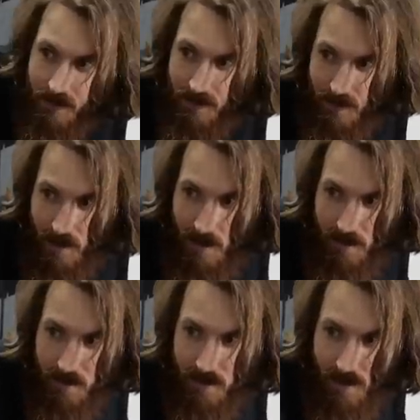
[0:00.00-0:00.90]

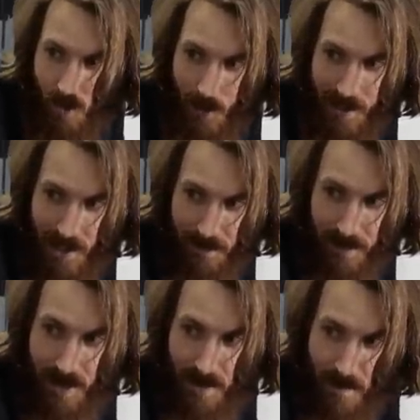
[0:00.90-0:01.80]
So we
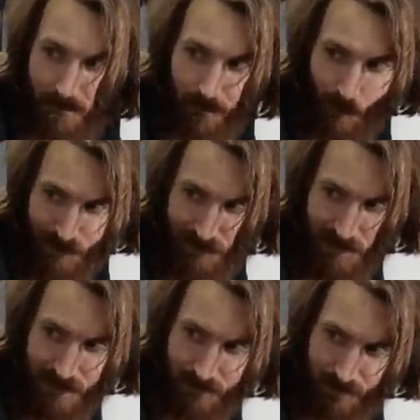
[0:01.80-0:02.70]
got 4
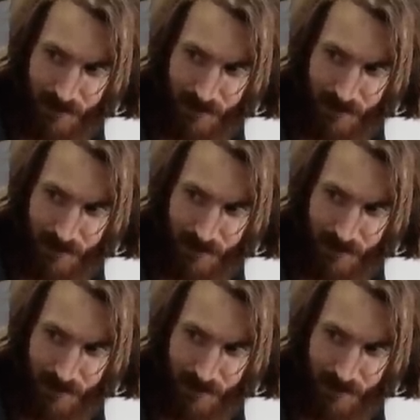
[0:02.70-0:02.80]
sticks of